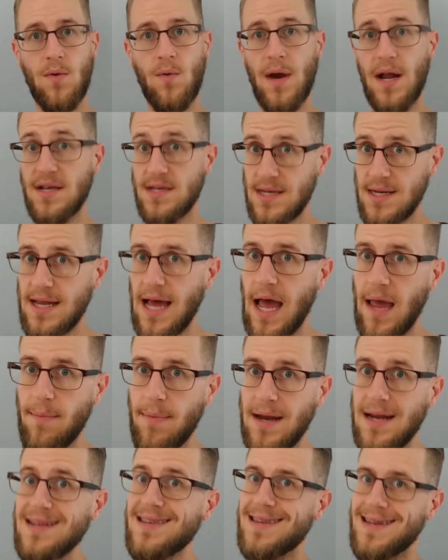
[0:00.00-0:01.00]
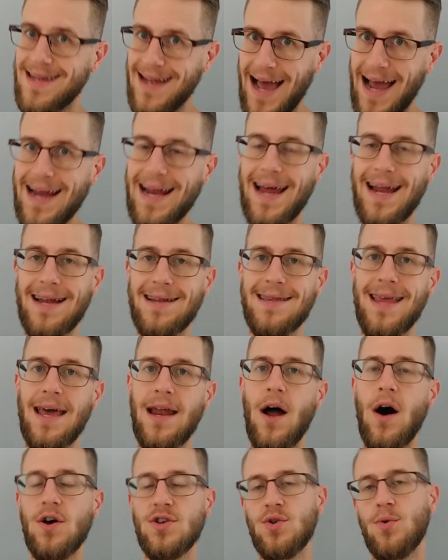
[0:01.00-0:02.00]
When I see diabetes, 9 out of 10
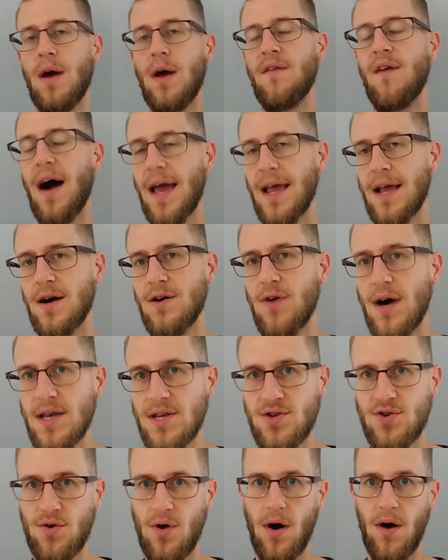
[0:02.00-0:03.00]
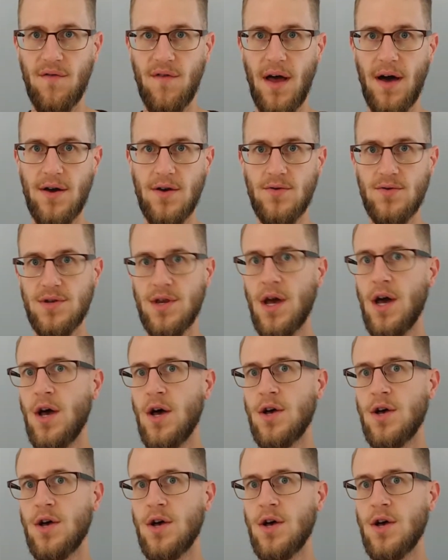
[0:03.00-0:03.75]
also have high cholesterol values.